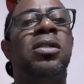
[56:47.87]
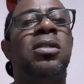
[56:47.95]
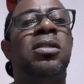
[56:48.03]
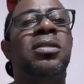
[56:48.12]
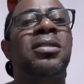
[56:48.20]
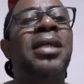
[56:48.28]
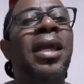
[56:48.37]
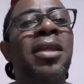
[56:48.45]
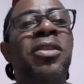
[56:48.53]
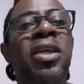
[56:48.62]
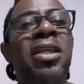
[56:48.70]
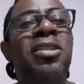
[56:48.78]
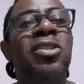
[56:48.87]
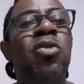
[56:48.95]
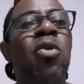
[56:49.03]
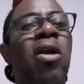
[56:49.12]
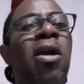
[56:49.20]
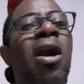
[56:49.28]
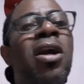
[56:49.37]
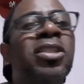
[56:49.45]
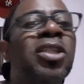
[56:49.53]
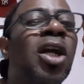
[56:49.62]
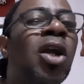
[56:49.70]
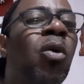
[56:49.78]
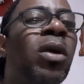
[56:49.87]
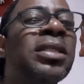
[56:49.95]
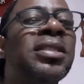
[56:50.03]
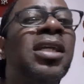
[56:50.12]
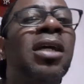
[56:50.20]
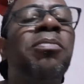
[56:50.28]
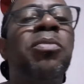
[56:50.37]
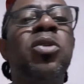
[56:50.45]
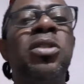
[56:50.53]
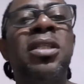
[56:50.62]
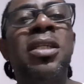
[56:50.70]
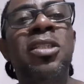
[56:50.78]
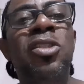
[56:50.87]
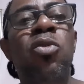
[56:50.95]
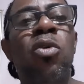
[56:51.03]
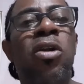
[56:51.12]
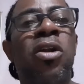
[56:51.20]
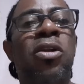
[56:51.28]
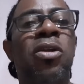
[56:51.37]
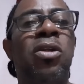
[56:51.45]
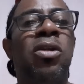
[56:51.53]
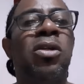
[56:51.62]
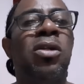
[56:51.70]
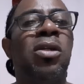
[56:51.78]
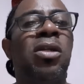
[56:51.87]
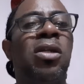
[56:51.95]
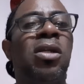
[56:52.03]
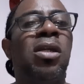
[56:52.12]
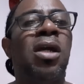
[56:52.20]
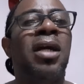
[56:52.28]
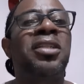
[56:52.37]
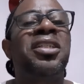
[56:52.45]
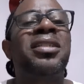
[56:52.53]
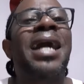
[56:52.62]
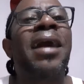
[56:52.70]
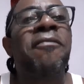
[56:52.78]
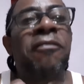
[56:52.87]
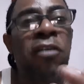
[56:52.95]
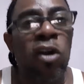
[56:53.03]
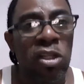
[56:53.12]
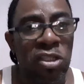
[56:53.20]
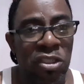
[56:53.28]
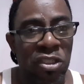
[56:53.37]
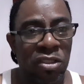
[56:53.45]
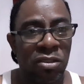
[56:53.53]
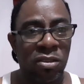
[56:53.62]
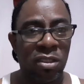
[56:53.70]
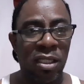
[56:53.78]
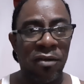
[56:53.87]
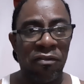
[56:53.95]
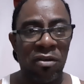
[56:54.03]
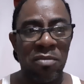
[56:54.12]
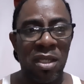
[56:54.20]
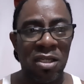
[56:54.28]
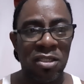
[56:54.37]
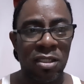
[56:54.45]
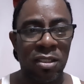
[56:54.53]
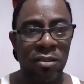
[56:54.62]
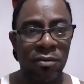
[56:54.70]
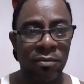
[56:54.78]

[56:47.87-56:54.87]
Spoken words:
say things to her, ask her a question, put things to her, and she divulge information.